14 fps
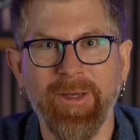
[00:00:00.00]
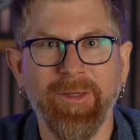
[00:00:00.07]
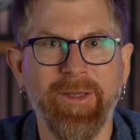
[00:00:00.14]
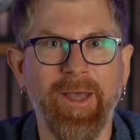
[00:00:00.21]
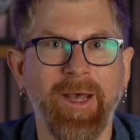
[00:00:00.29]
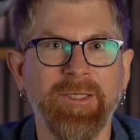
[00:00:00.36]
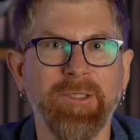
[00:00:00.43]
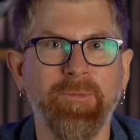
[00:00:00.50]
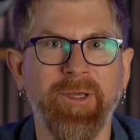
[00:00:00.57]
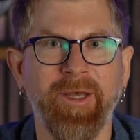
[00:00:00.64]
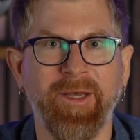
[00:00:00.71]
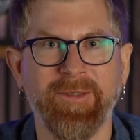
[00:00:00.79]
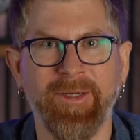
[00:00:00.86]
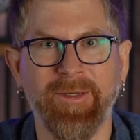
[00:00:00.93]
the S
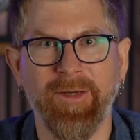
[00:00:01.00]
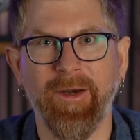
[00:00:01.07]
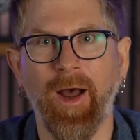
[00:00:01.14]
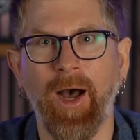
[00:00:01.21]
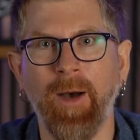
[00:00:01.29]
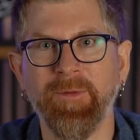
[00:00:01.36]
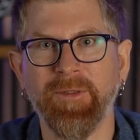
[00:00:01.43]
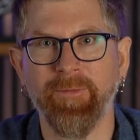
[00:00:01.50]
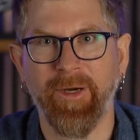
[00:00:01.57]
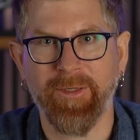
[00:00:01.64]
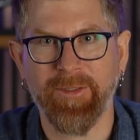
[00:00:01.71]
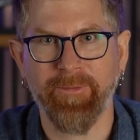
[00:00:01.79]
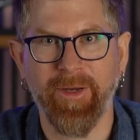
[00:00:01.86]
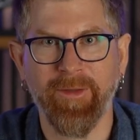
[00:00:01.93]
P S
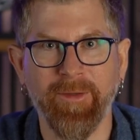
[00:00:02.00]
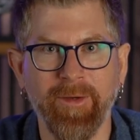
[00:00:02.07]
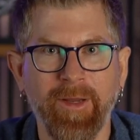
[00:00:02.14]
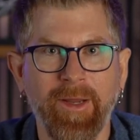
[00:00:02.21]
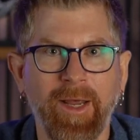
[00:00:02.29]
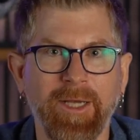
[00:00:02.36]
A.optimize method